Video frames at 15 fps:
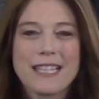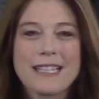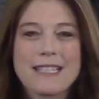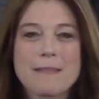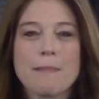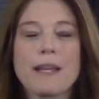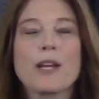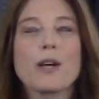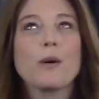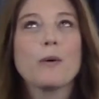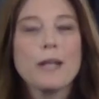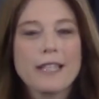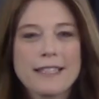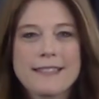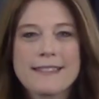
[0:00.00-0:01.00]
That is my
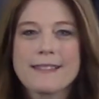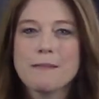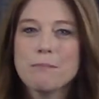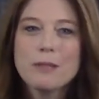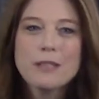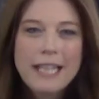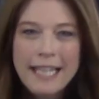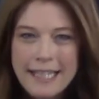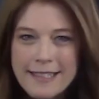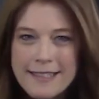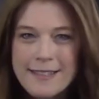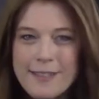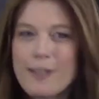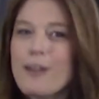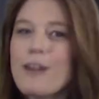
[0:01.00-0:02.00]
quick and simple
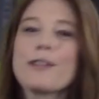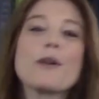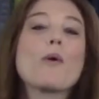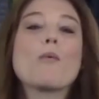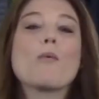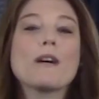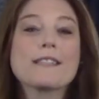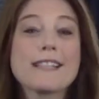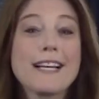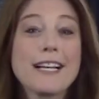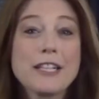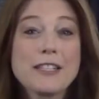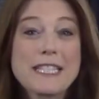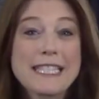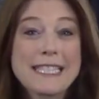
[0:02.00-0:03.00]
answer on want to
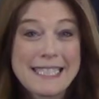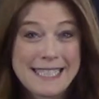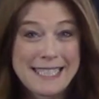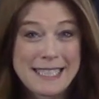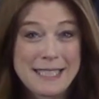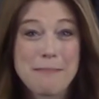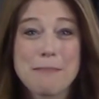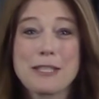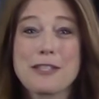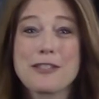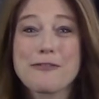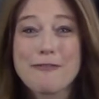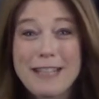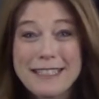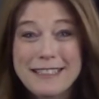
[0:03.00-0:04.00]
hire an assistant but
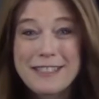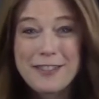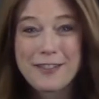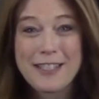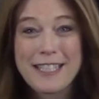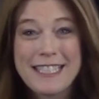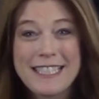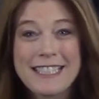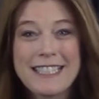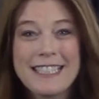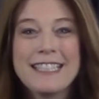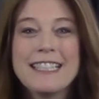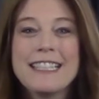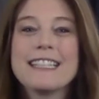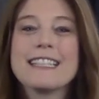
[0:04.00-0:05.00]
dread the training.
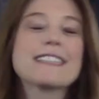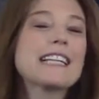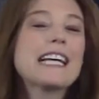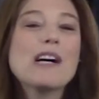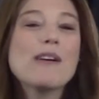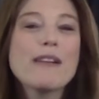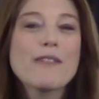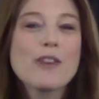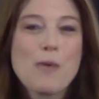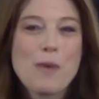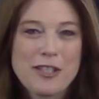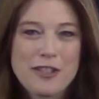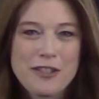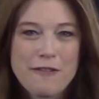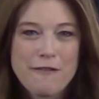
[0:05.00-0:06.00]
Now I have a
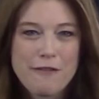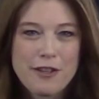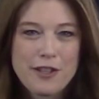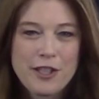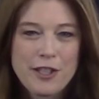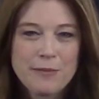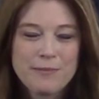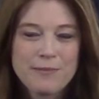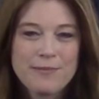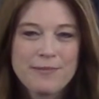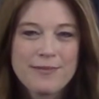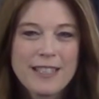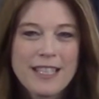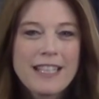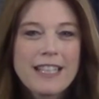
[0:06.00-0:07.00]
question for you.
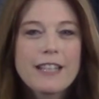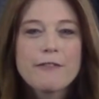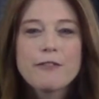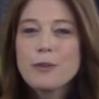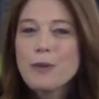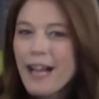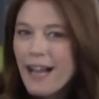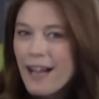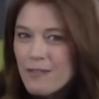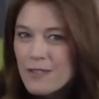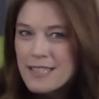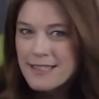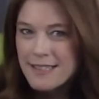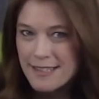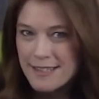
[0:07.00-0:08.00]
If you have an
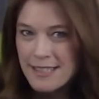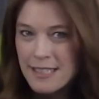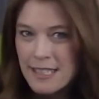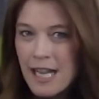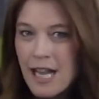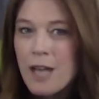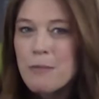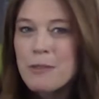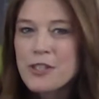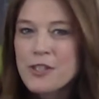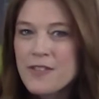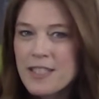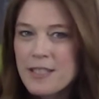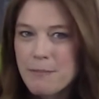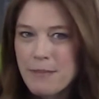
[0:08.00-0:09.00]
assistant, how much
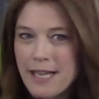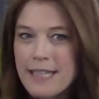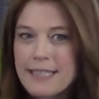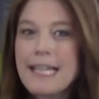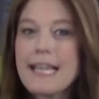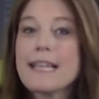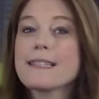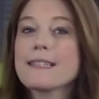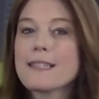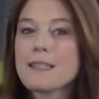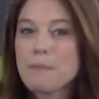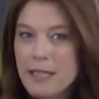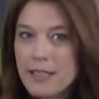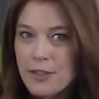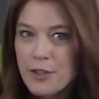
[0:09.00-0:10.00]
of an impact has this
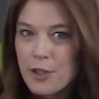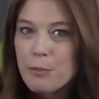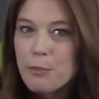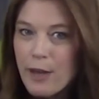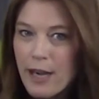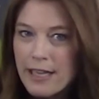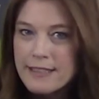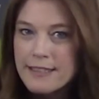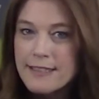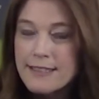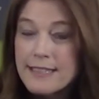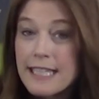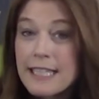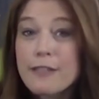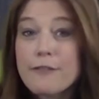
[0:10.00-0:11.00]
made on your practice?
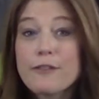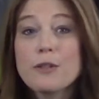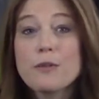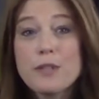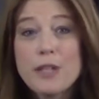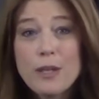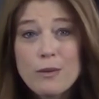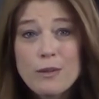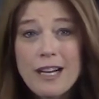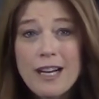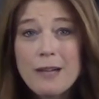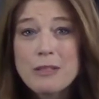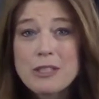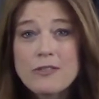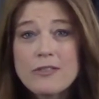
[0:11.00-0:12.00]
And if you don't,
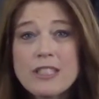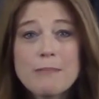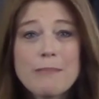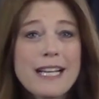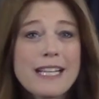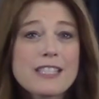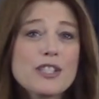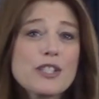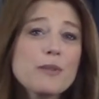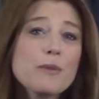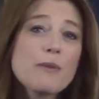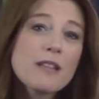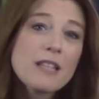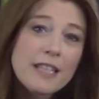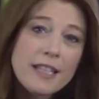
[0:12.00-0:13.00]
how much of an impact do you
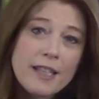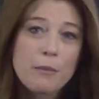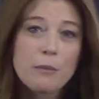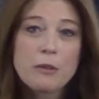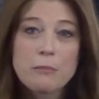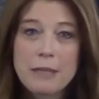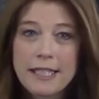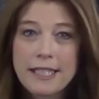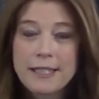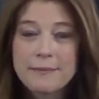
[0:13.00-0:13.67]
think it will make?